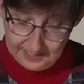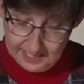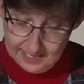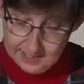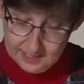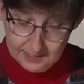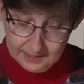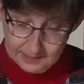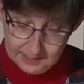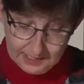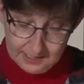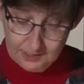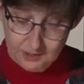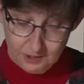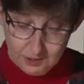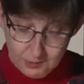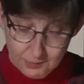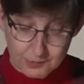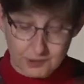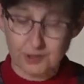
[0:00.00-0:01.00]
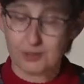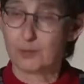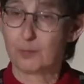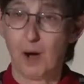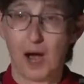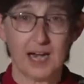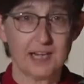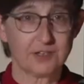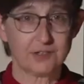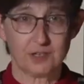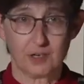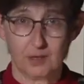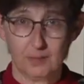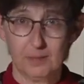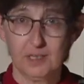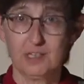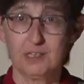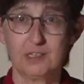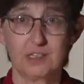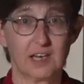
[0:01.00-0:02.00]
he continues to write
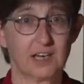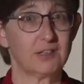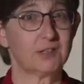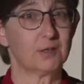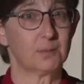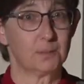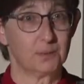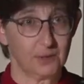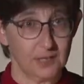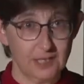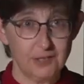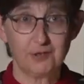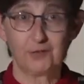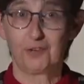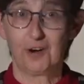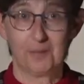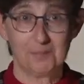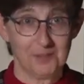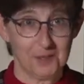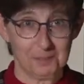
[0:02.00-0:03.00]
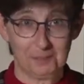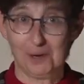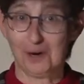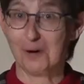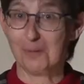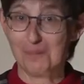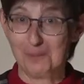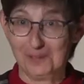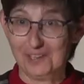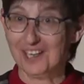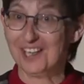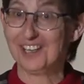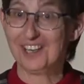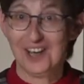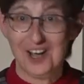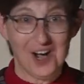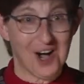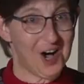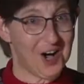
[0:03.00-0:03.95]
sermons and to preach from the pulpit,